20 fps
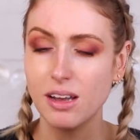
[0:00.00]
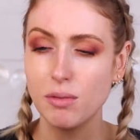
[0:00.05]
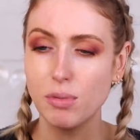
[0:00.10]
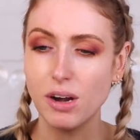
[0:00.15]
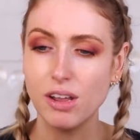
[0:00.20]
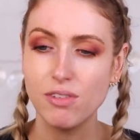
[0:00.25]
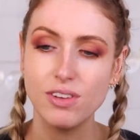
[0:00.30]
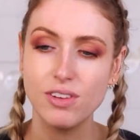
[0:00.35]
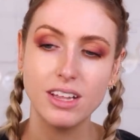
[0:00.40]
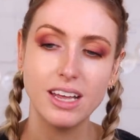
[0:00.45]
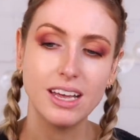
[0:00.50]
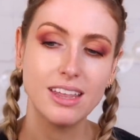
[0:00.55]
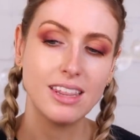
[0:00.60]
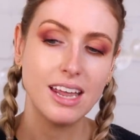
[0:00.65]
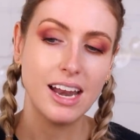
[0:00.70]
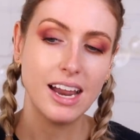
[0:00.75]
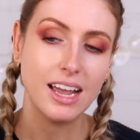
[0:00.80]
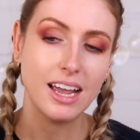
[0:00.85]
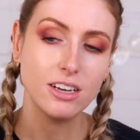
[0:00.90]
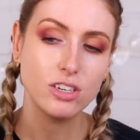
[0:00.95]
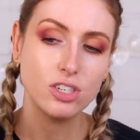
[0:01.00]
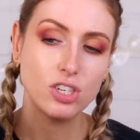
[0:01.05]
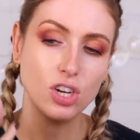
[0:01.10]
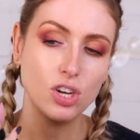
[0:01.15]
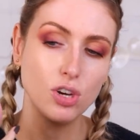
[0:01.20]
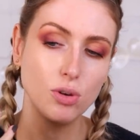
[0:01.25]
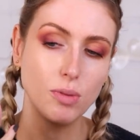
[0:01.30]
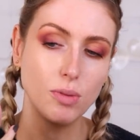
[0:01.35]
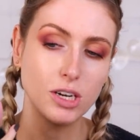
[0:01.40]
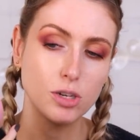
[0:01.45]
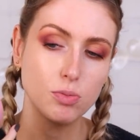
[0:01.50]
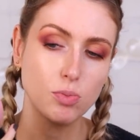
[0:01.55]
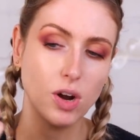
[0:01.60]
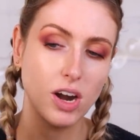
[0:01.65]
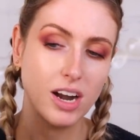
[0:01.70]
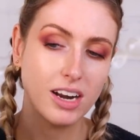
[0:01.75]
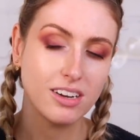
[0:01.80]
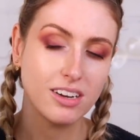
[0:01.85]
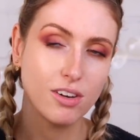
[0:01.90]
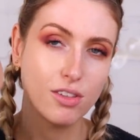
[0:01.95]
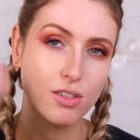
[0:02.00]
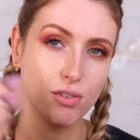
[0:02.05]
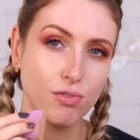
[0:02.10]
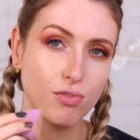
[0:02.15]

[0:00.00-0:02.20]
but I feel like then I get too much product near the